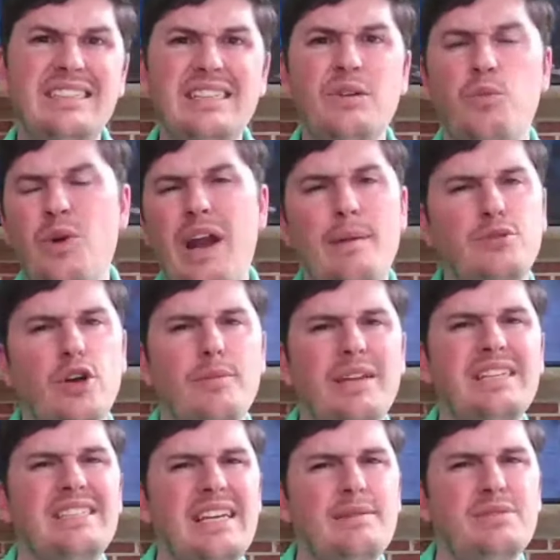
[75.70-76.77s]
When I'm talking about
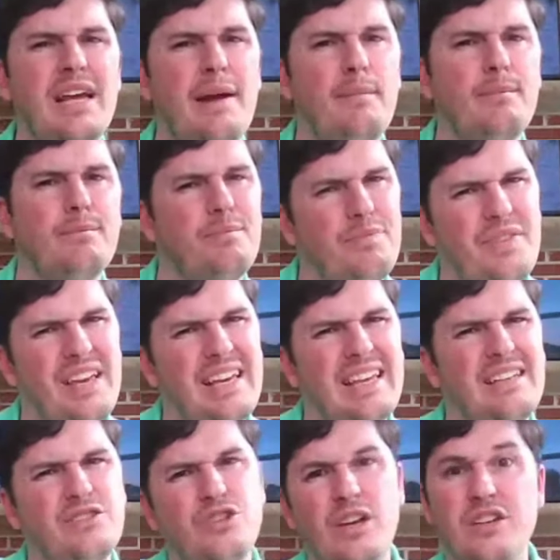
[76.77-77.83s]
these teams that I'm
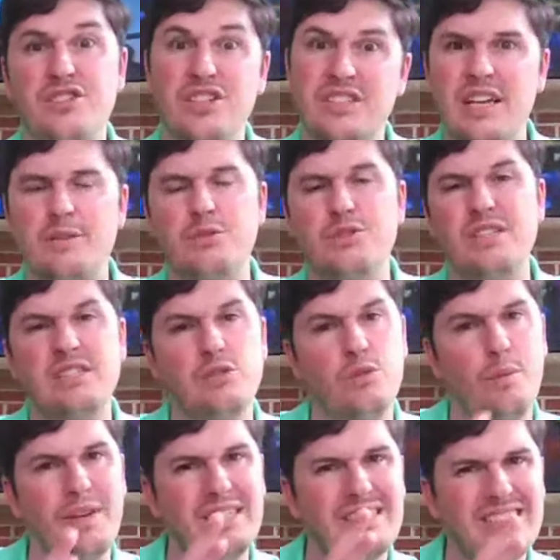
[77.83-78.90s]
thinking a successful season will
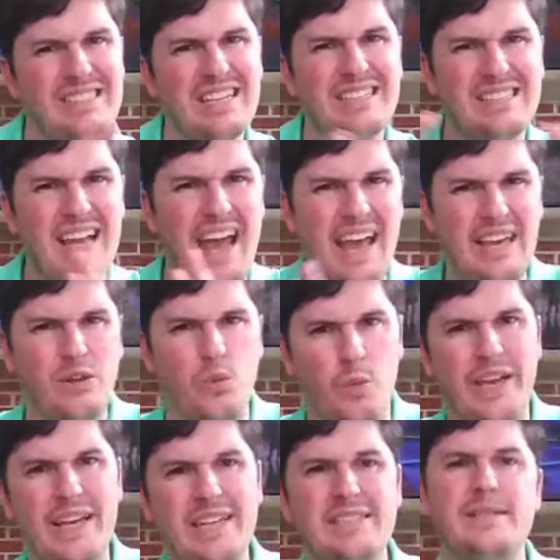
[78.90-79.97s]
be six to eight
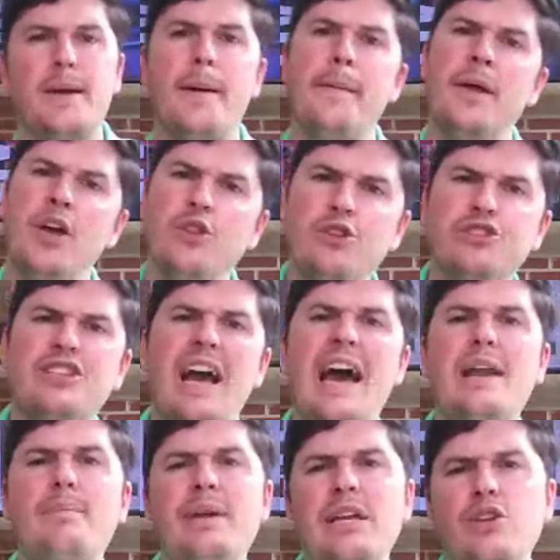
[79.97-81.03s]
wins, there's got
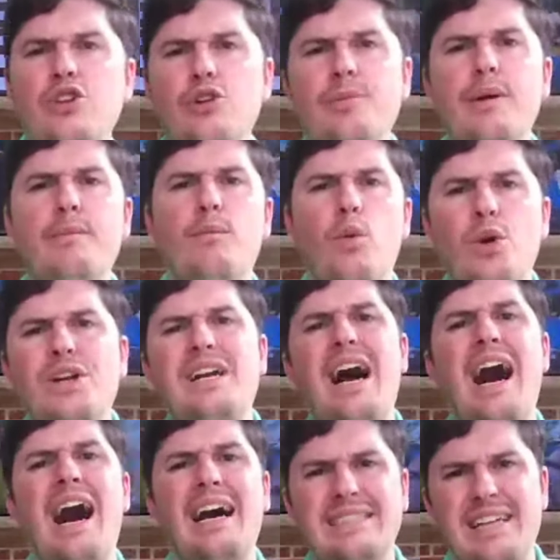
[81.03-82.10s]
to be a little bit more
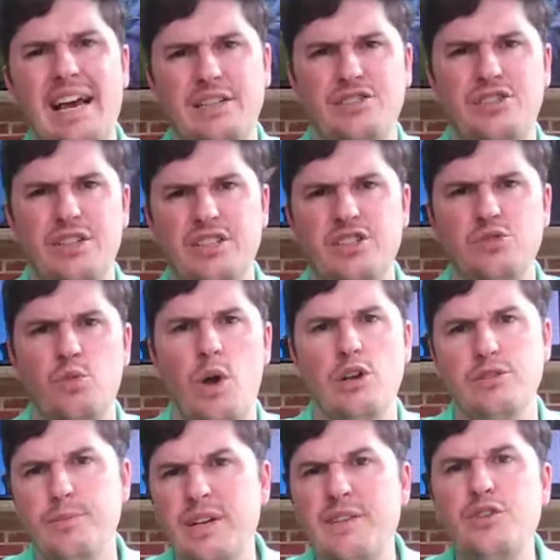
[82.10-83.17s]
context to this as well.
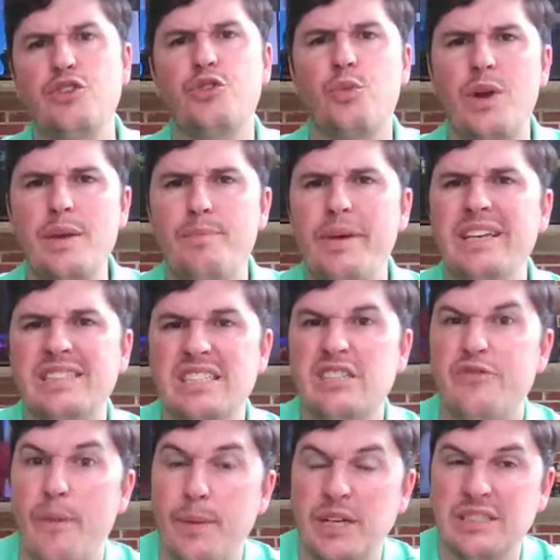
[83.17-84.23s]
So I'm going to give you three pieces
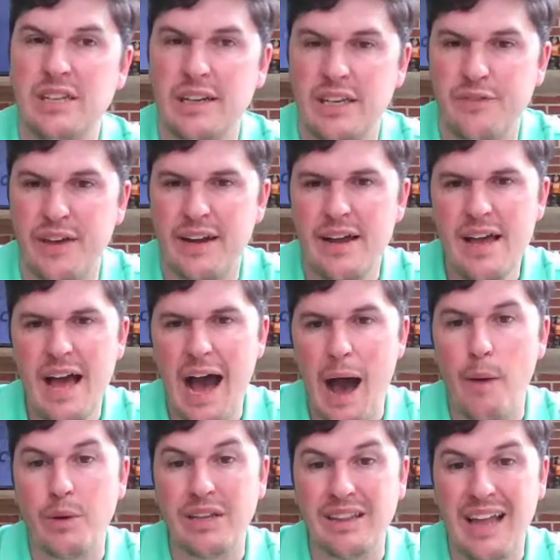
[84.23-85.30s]
if I'm a Kentucky fan
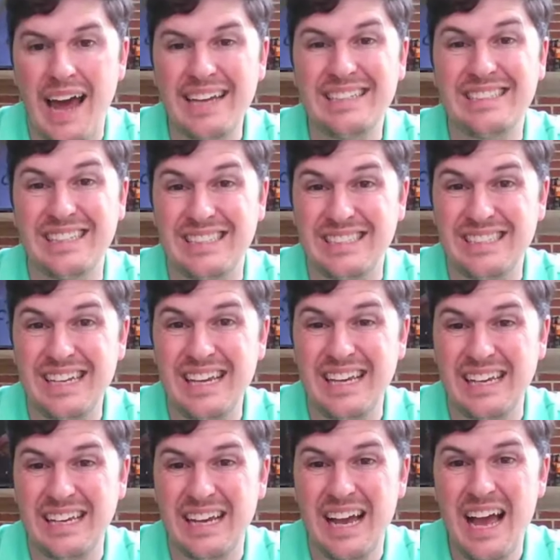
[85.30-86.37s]
I would like to
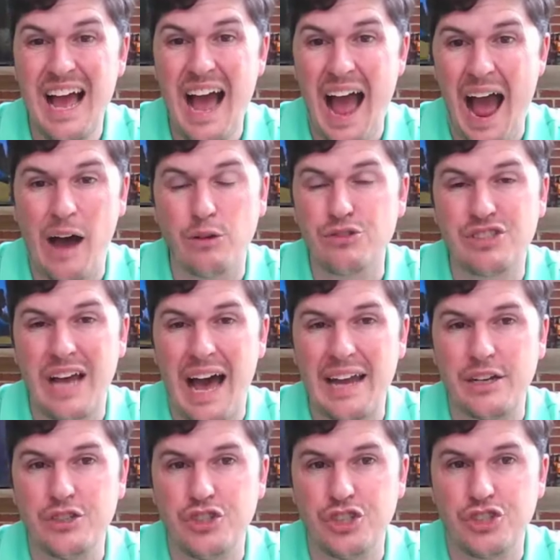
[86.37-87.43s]
see outside
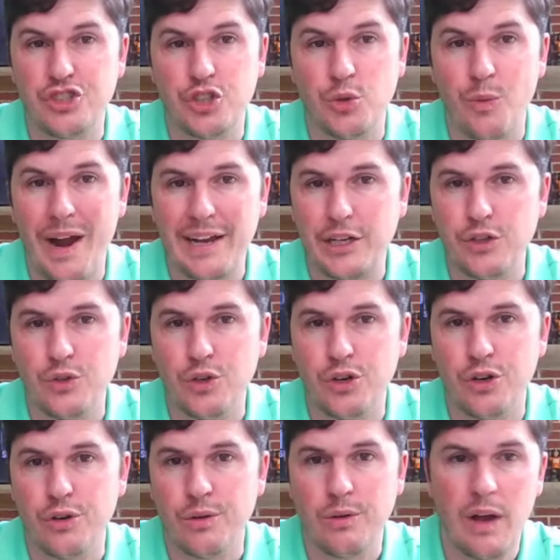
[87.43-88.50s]
of just your
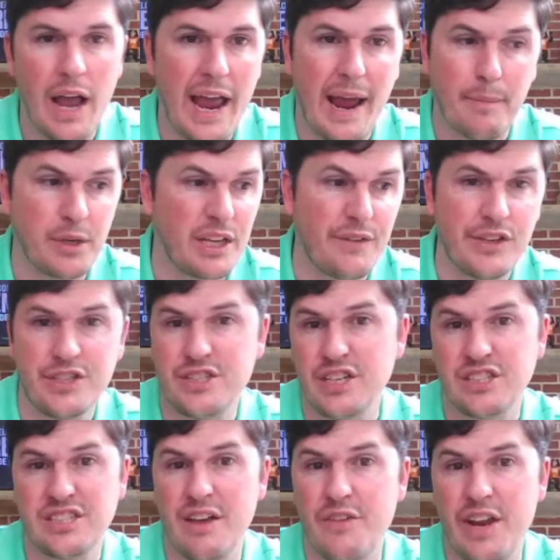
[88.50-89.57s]
regular, hey, I'm going to give you
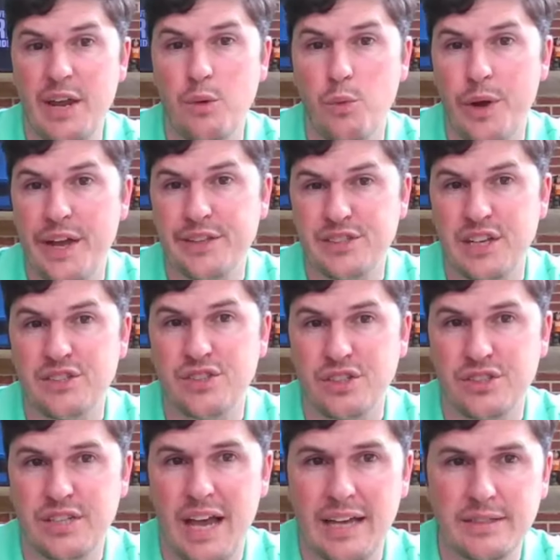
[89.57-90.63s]
six, seven, eight wins. That's
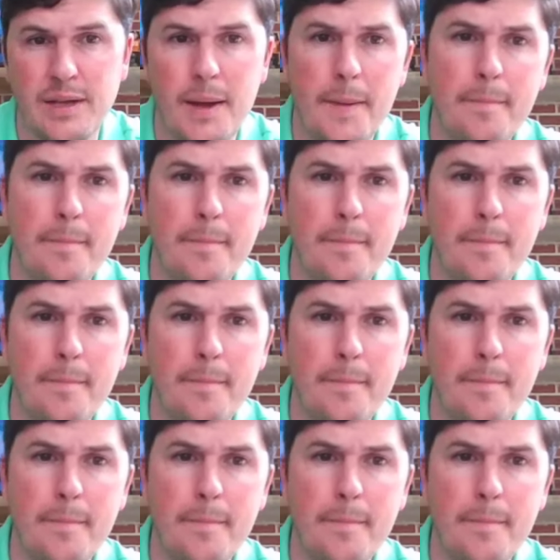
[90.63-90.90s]
success.